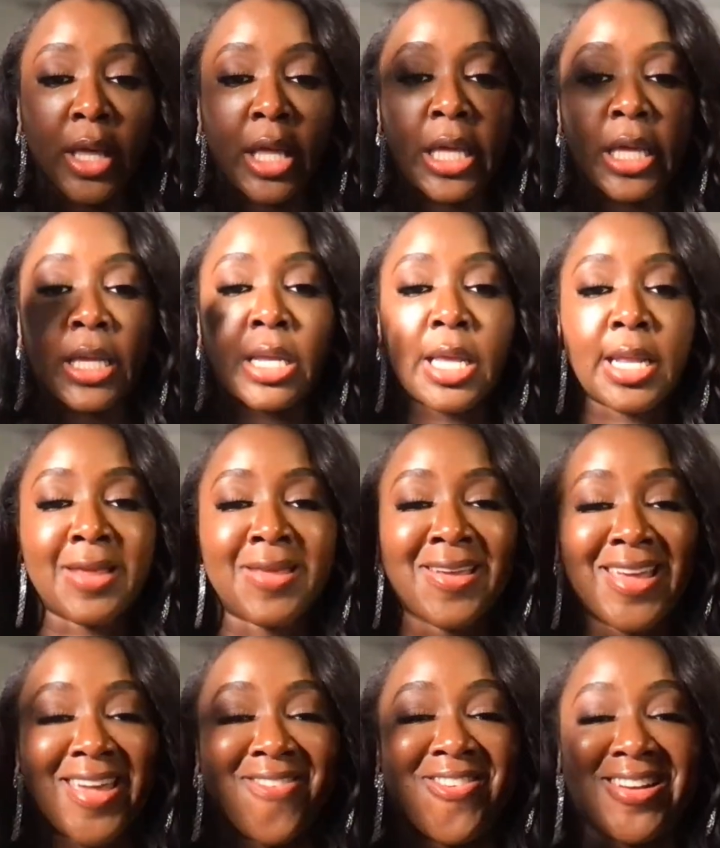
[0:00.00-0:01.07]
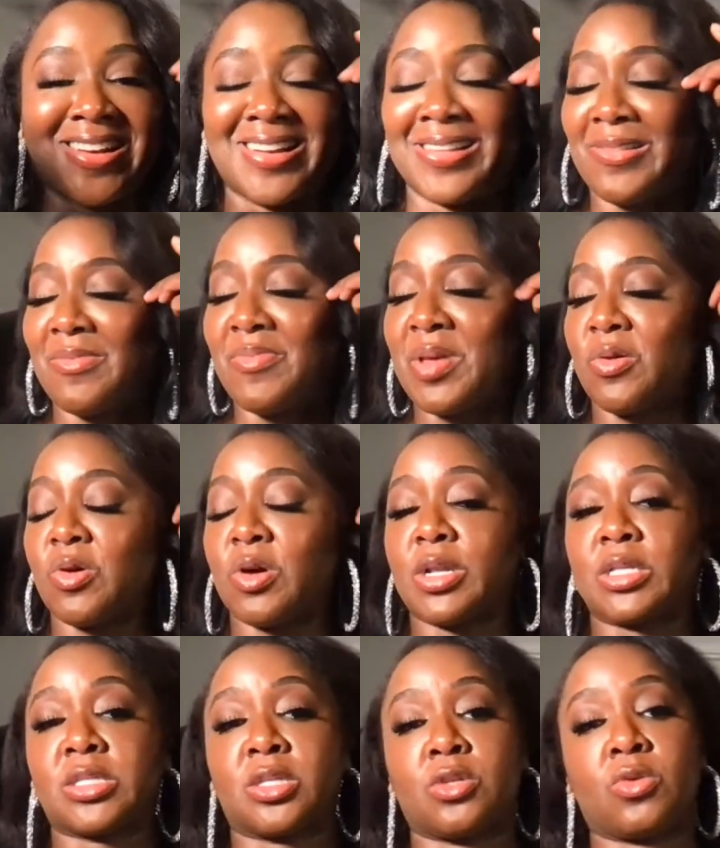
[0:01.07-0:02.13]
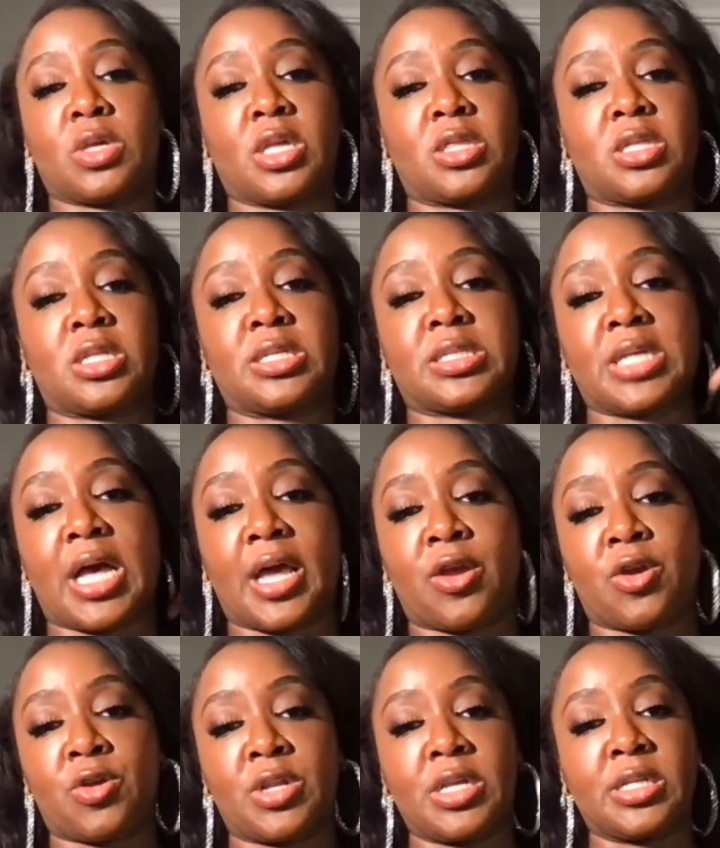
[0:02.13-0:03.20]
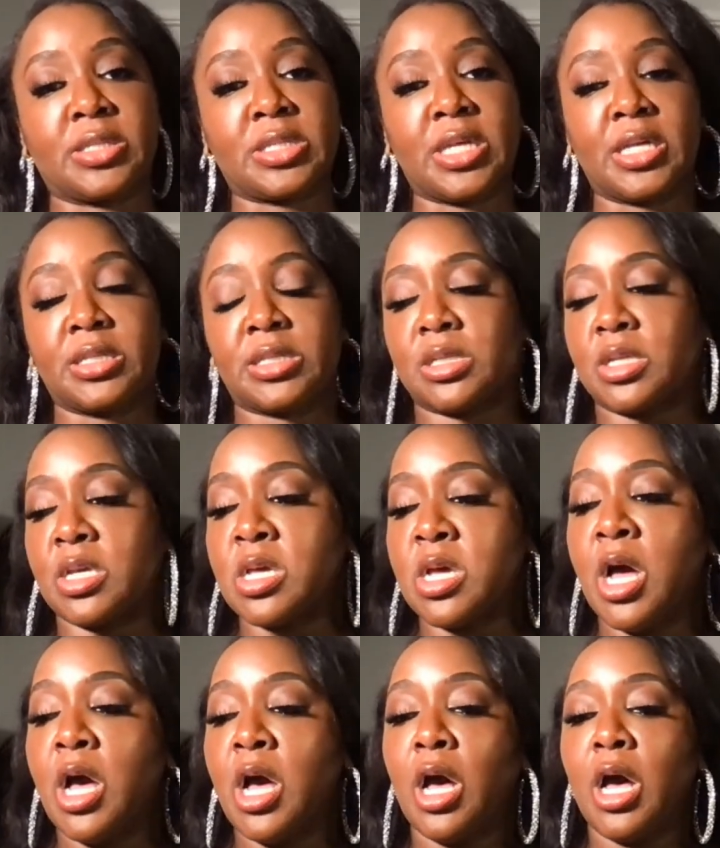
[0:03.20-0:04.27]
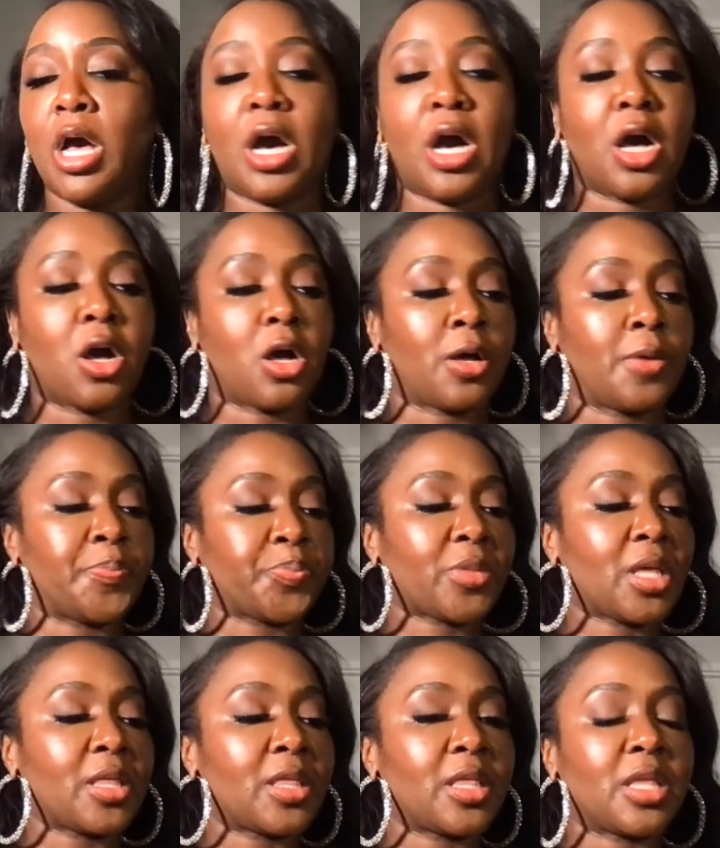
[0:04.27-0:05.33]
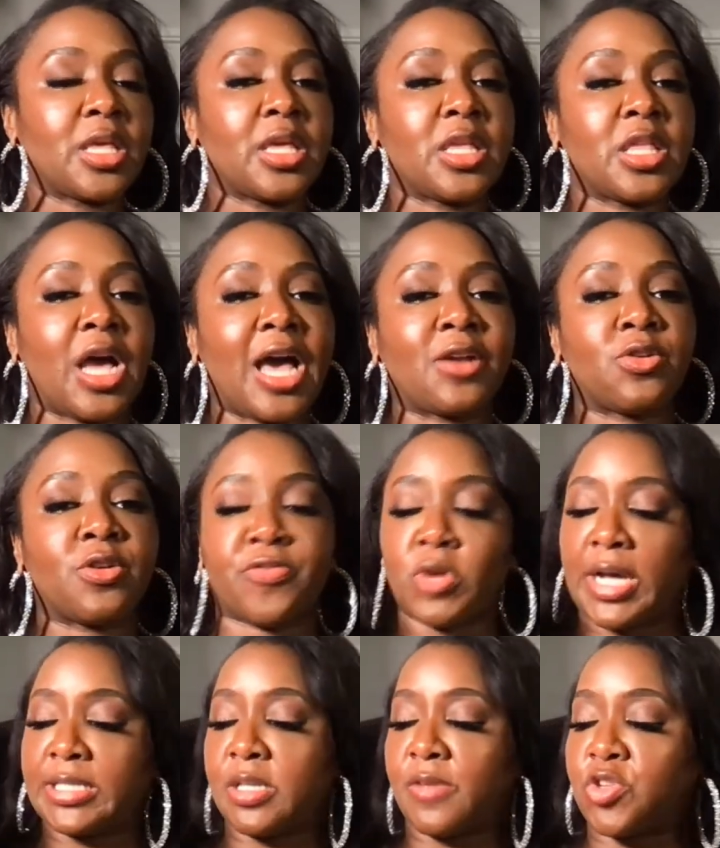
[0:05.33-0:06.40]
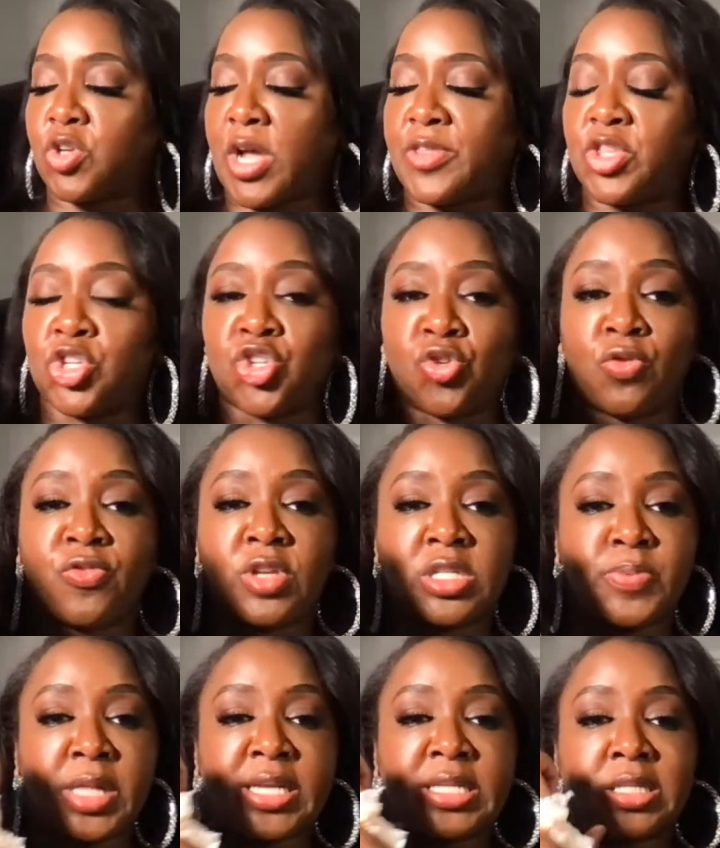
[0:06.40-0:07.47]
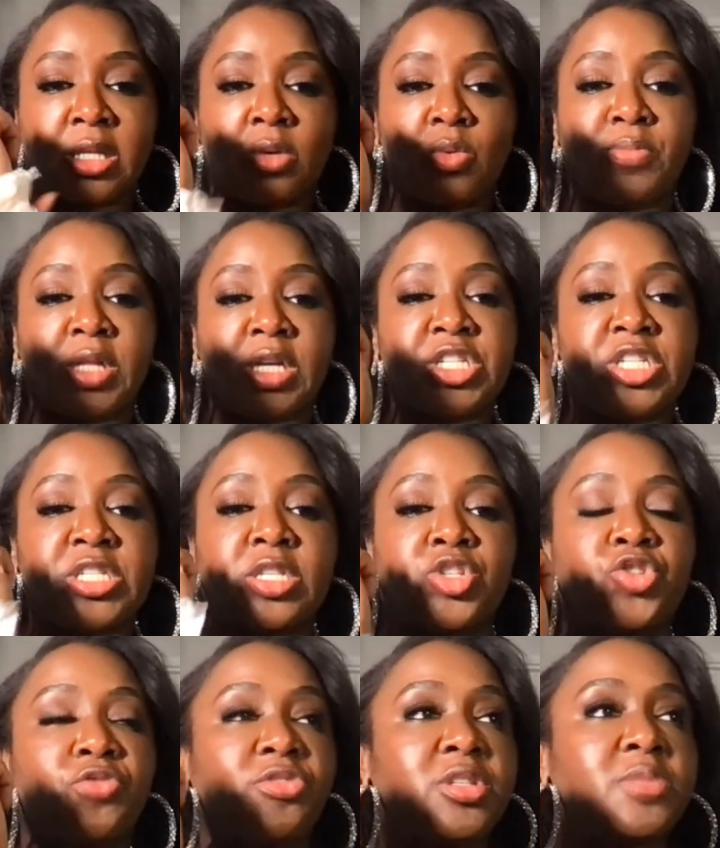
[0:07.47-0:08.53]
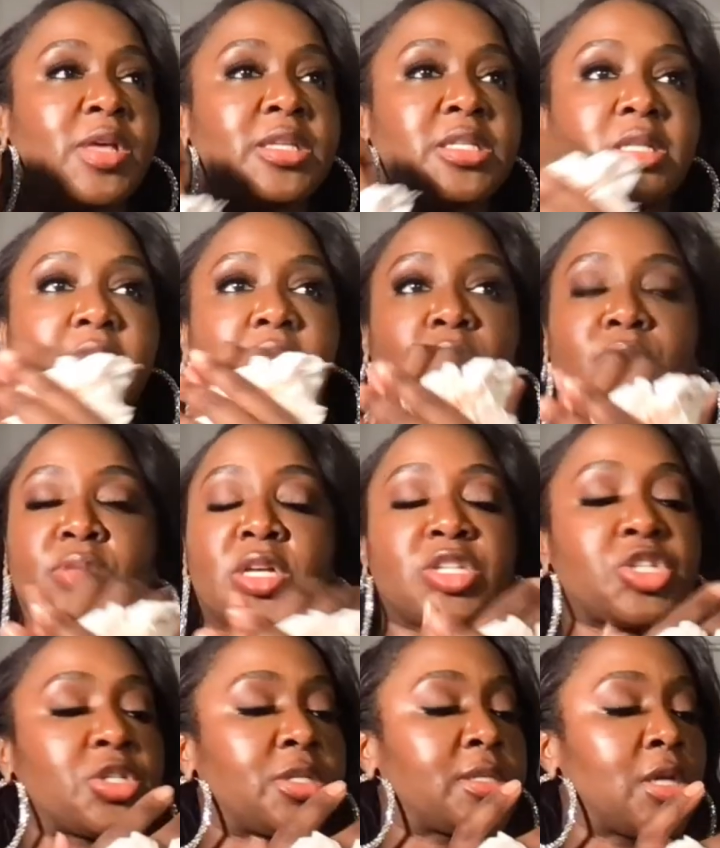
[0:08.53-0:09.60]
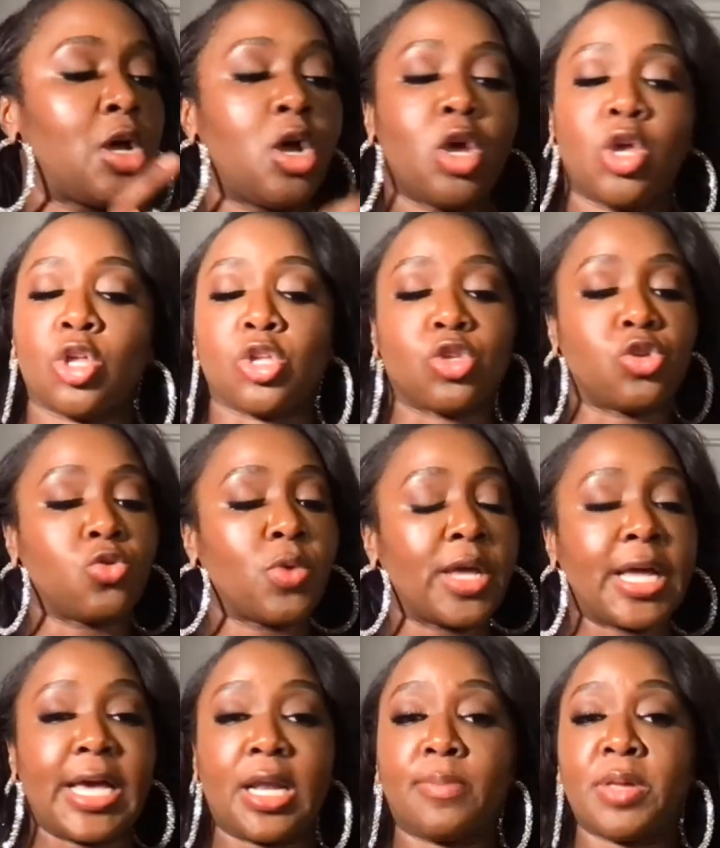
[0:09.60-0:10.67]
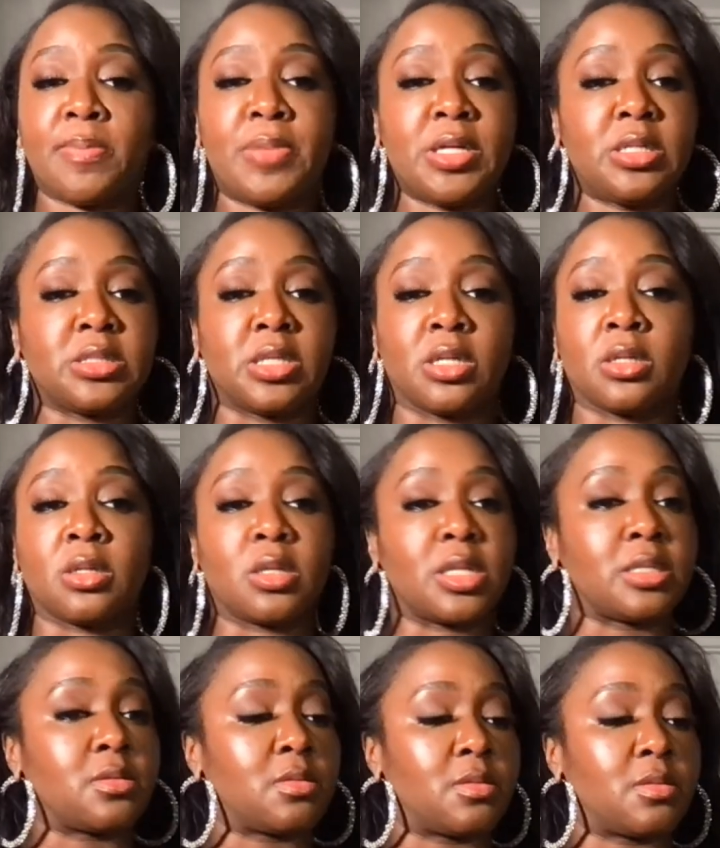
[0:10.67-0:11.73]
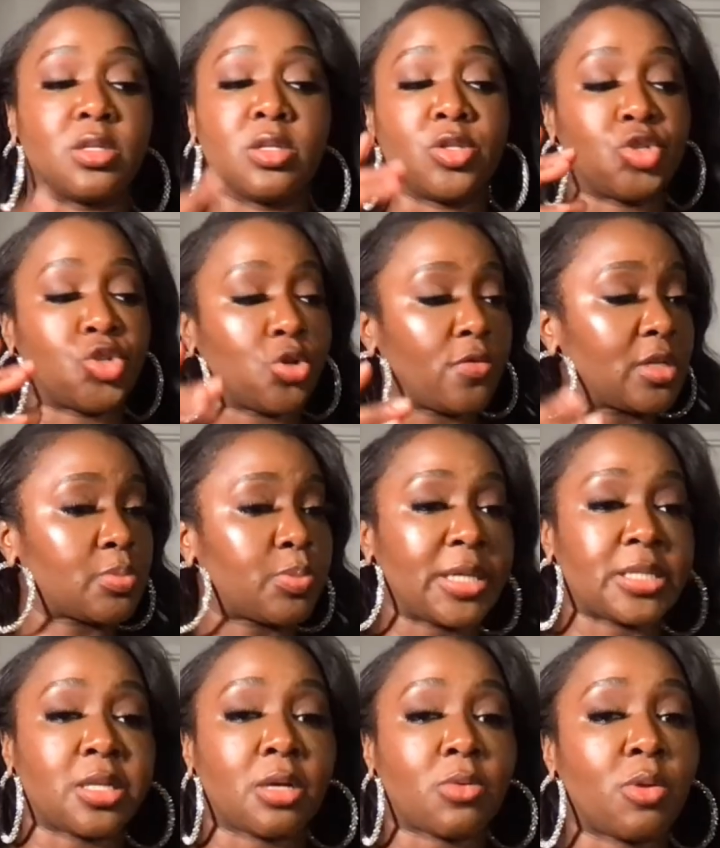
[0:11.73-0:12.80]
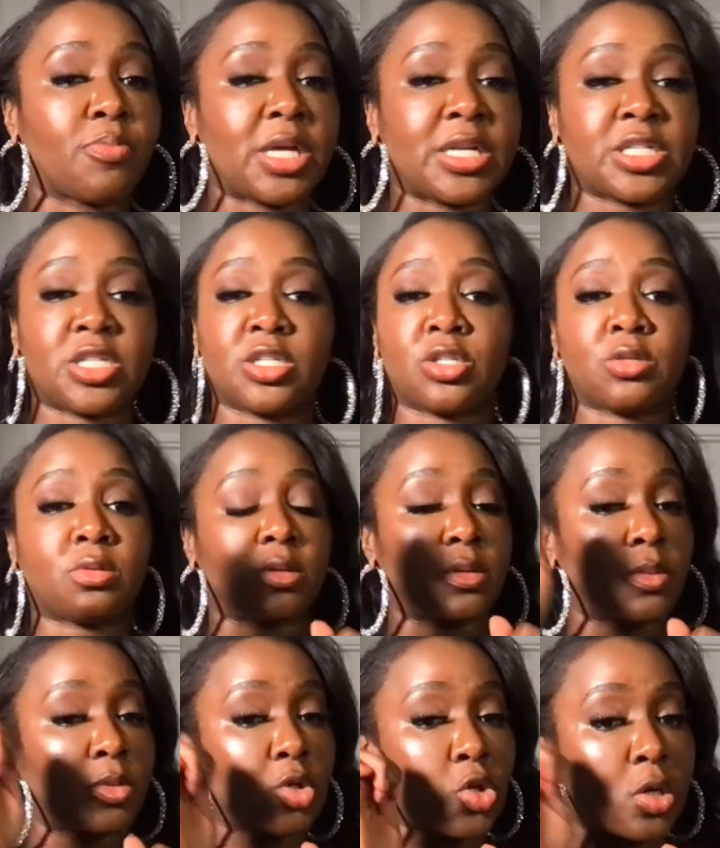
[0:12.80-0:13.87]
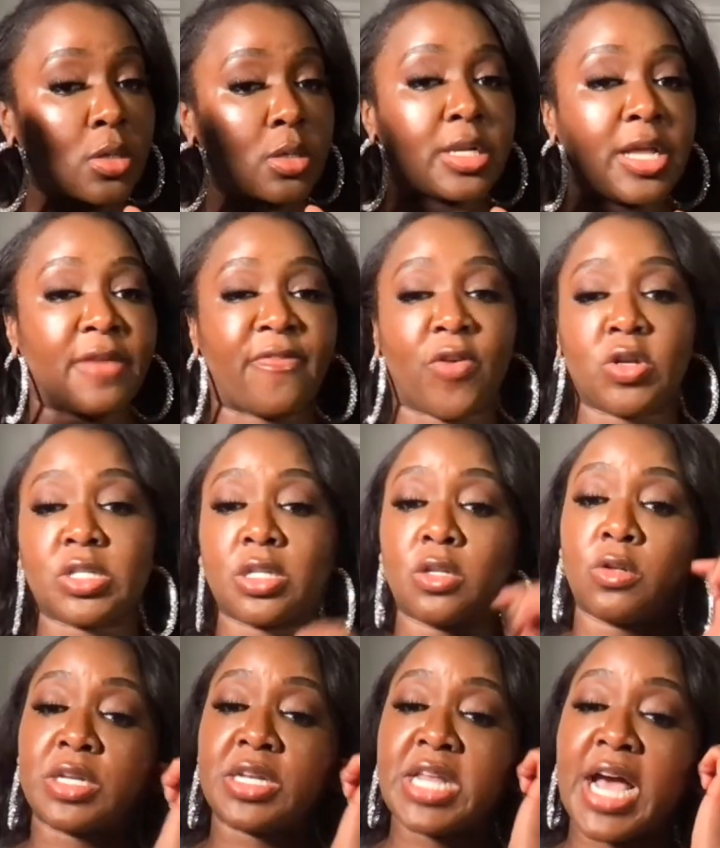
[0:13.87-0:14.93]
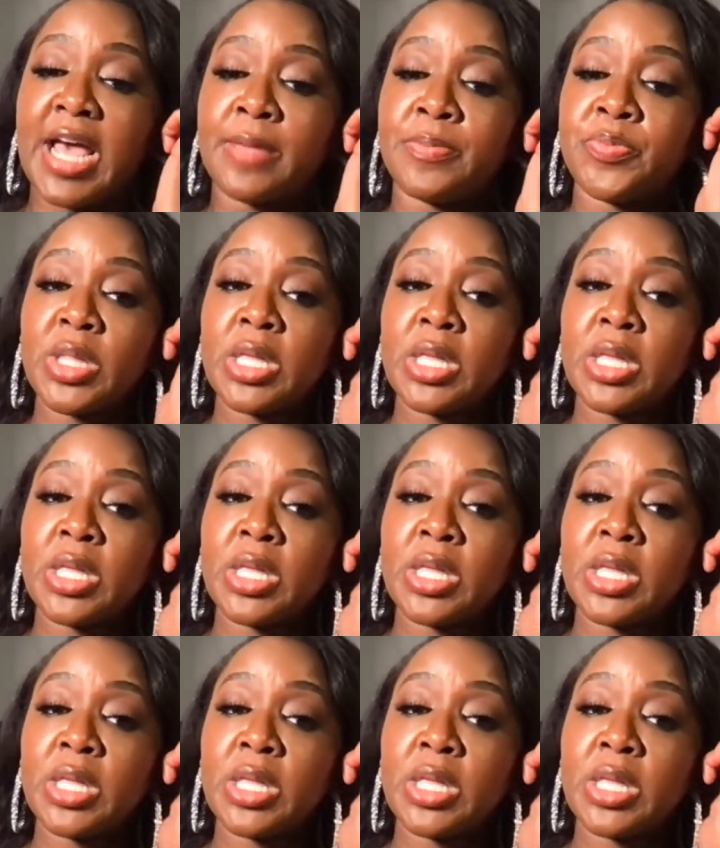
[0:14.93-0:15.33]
and you keep putting a little bit on until you get the desired intensity. Um, I don't know if you guys have tried the Juvia's Place liquid blushes. The Juvia's Place liquid blushes, you ain't gotta be building. The Juvia's Place liquid blushes, you that first little dot,